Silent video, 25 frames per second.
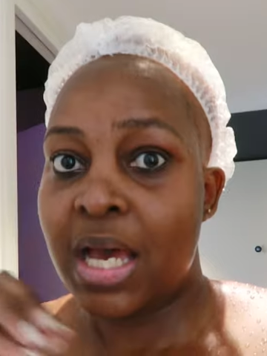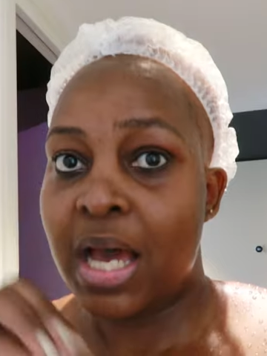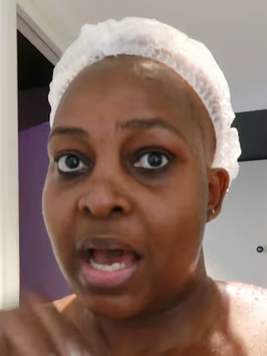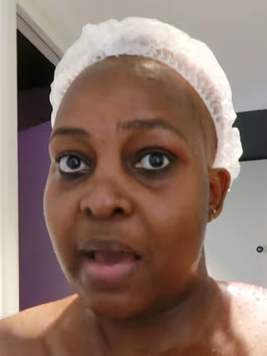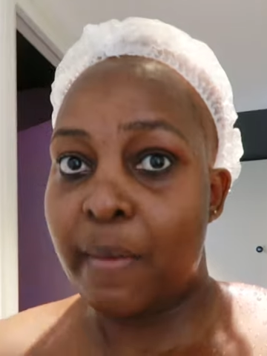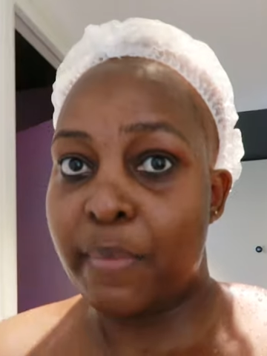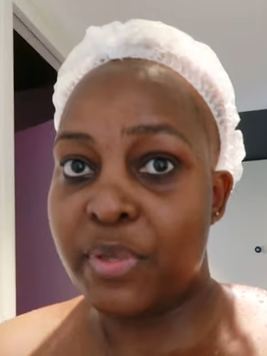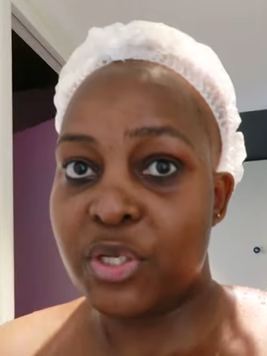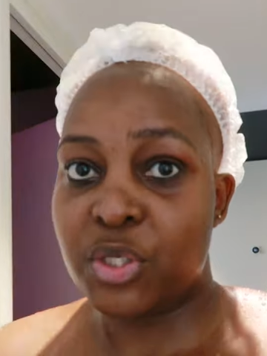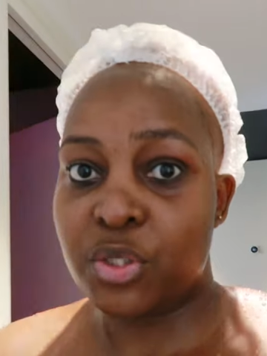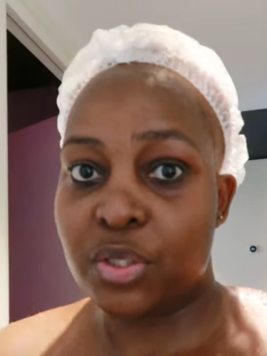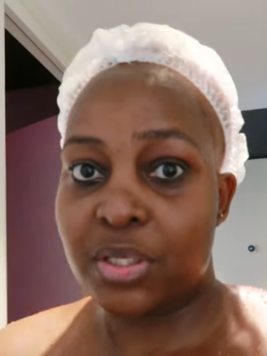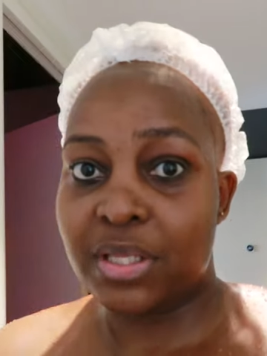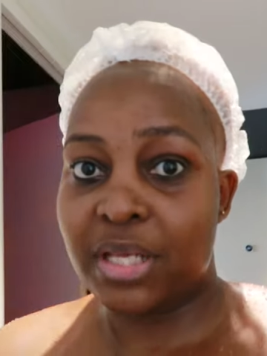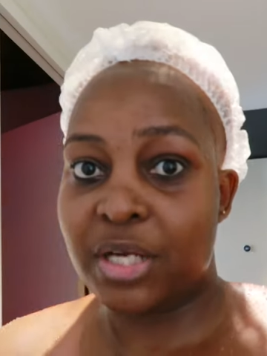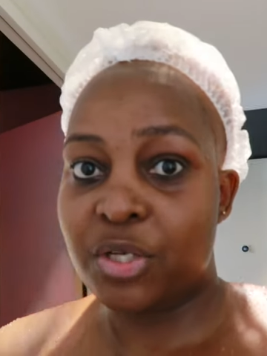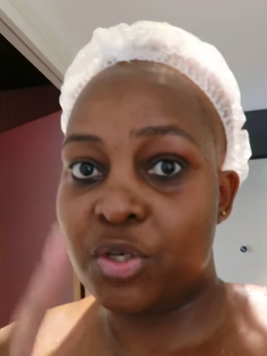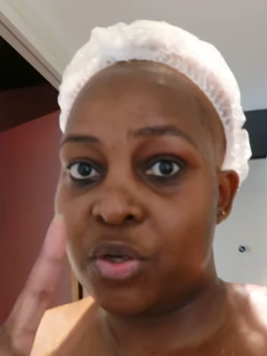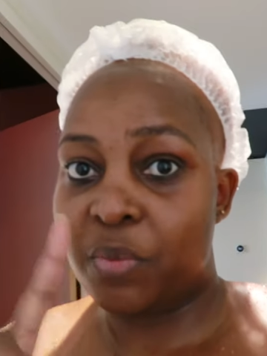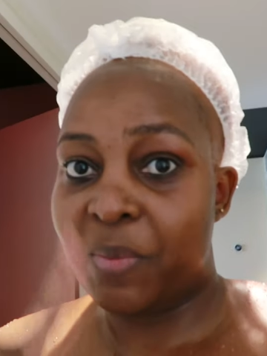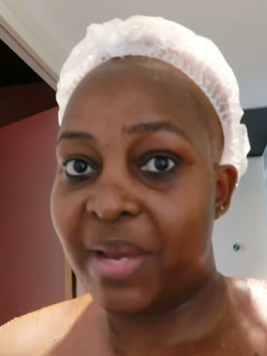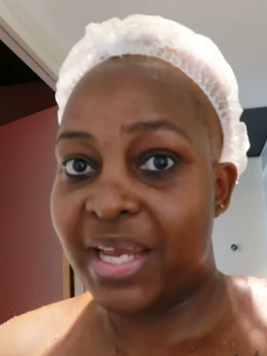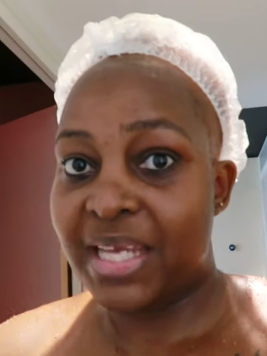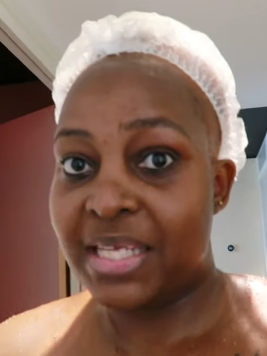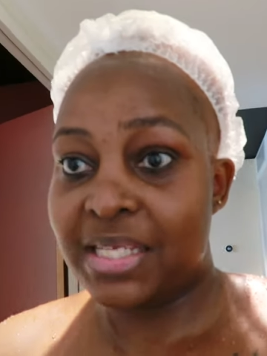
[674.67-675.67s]
I mentioned that
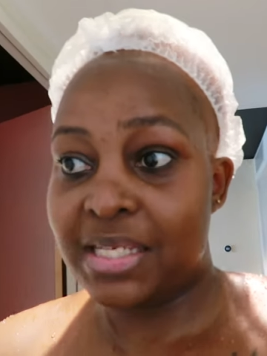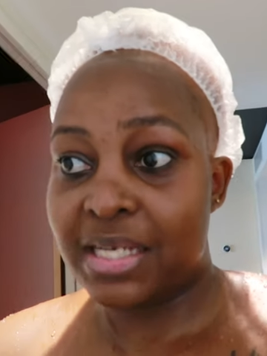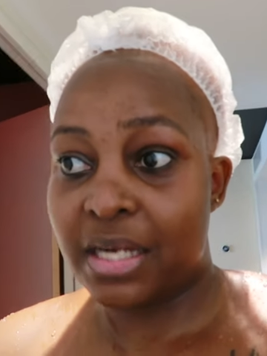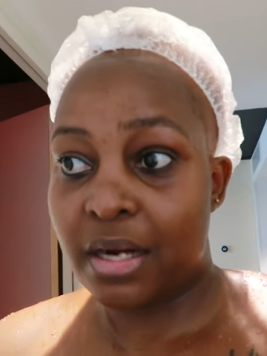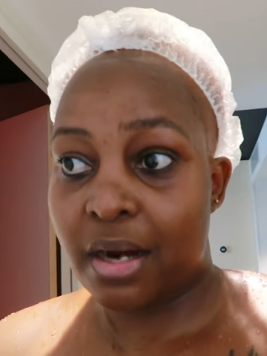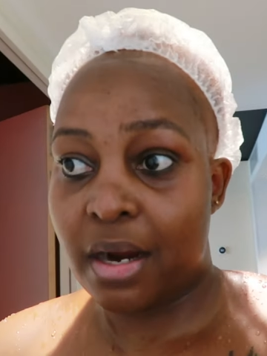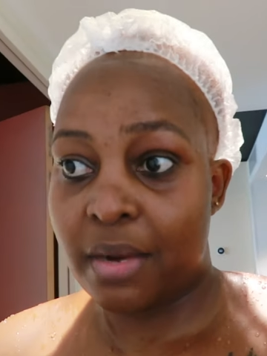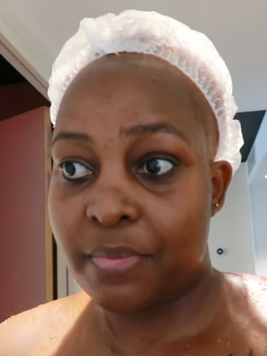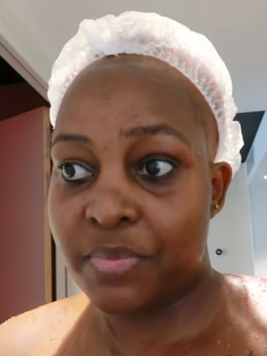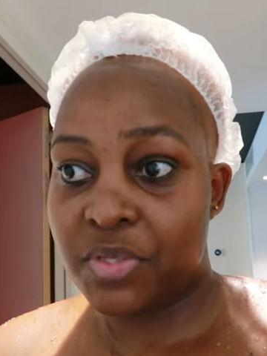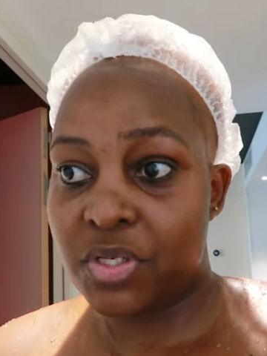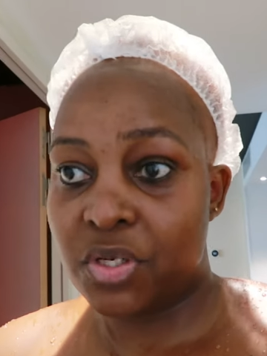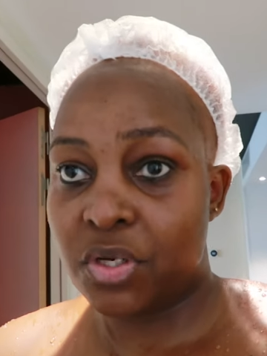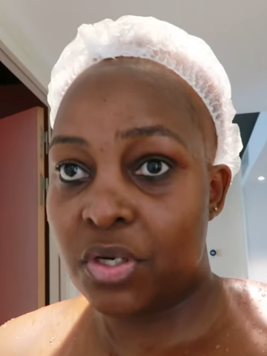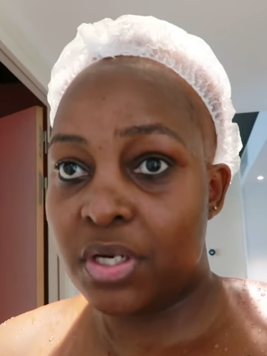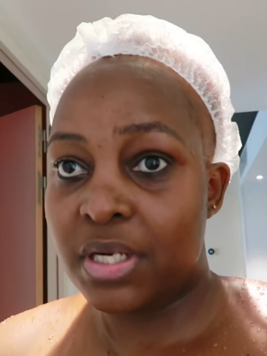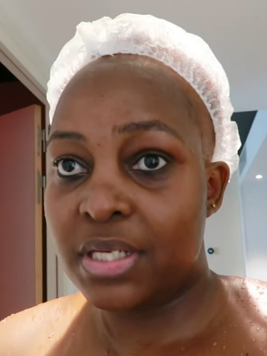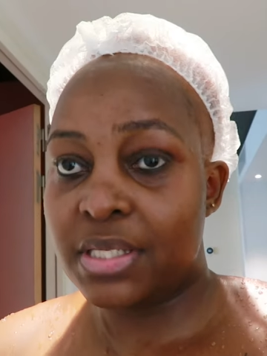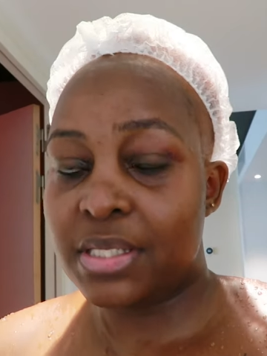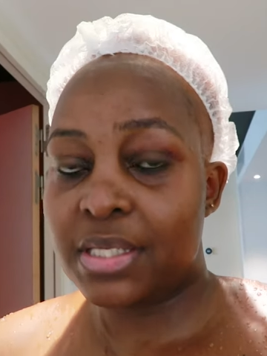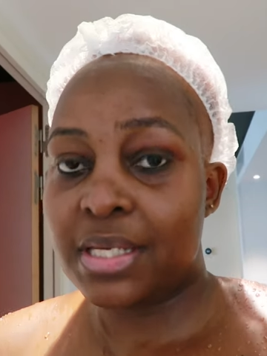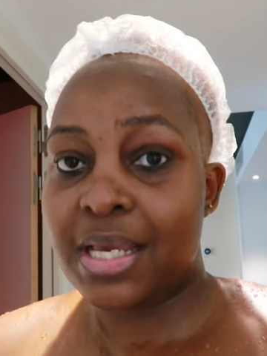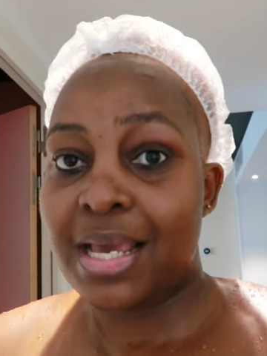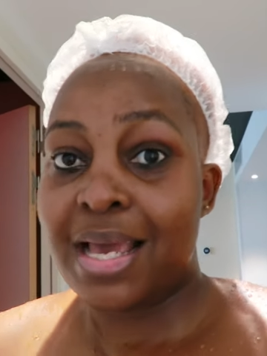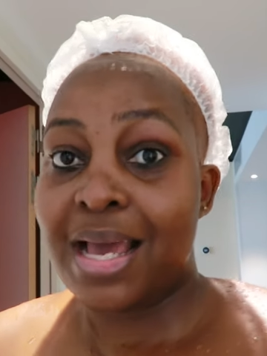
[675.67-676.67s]
on my Instagram
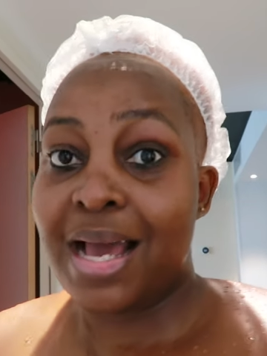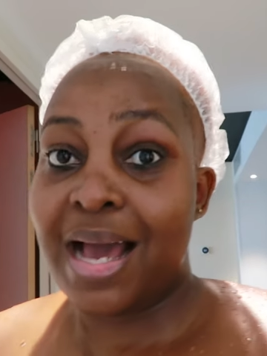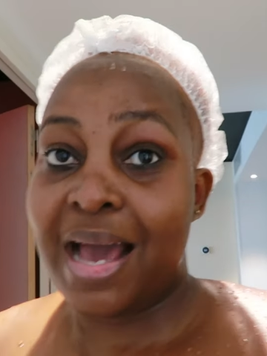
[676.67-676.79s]
stories.